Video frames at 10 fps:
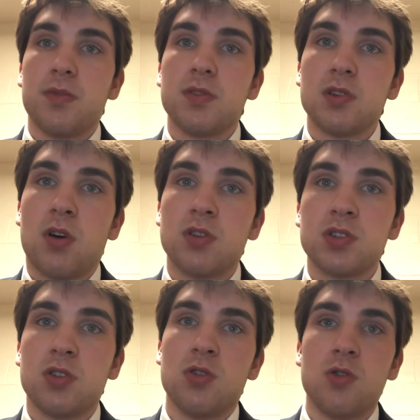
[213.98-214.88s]

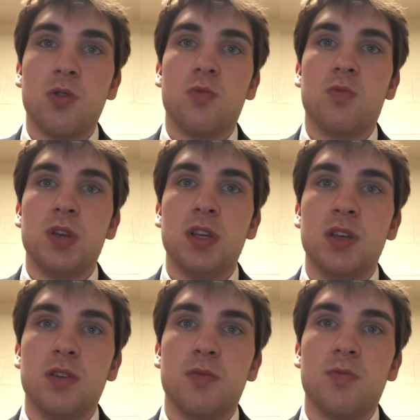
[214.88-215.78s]
Also,
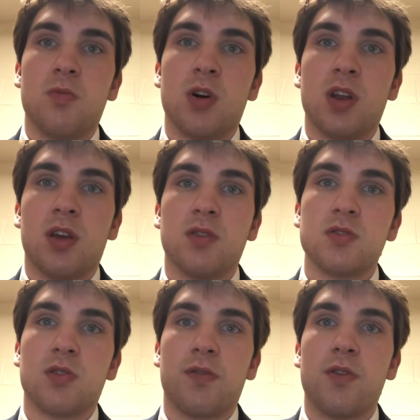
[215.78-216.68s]
we want to
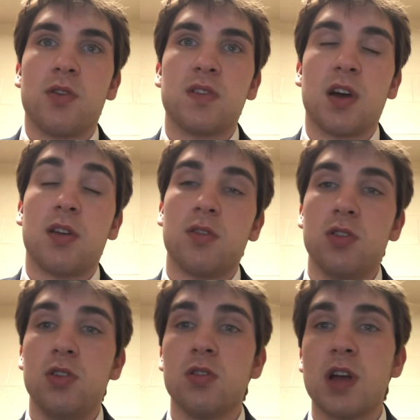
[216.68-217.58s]
sort of focus on
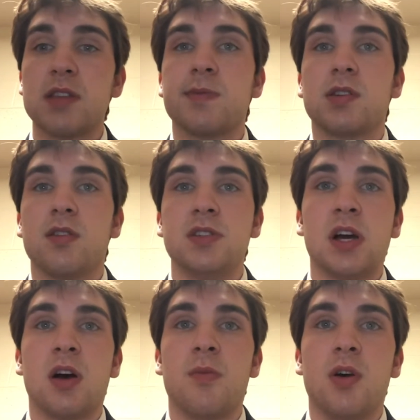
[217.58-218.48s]
your aspect of the
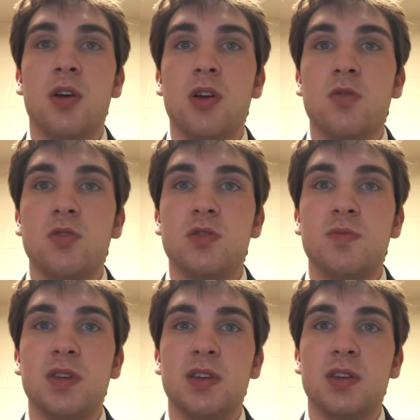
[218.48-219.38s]
job, which would
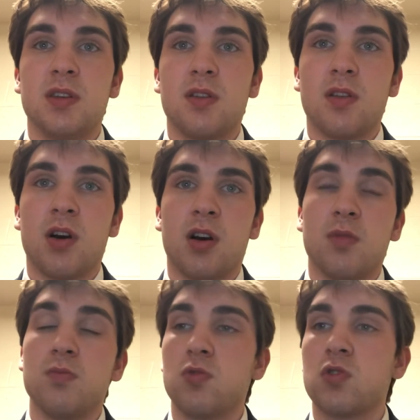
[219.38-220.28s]
be
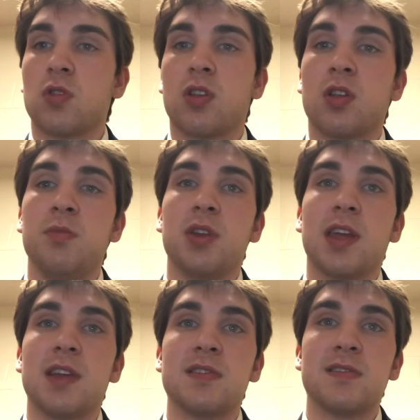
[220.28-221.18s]
sort of the
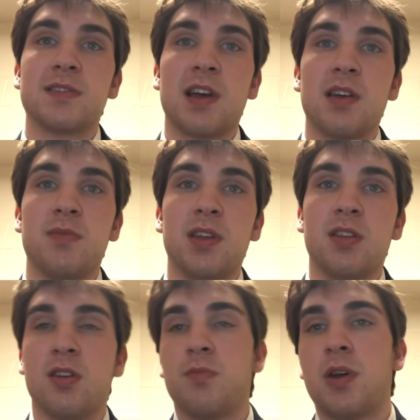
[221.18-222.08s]
communication side, being
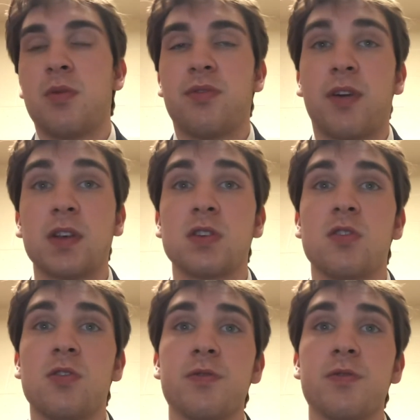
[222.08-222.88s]
the paraprofessional.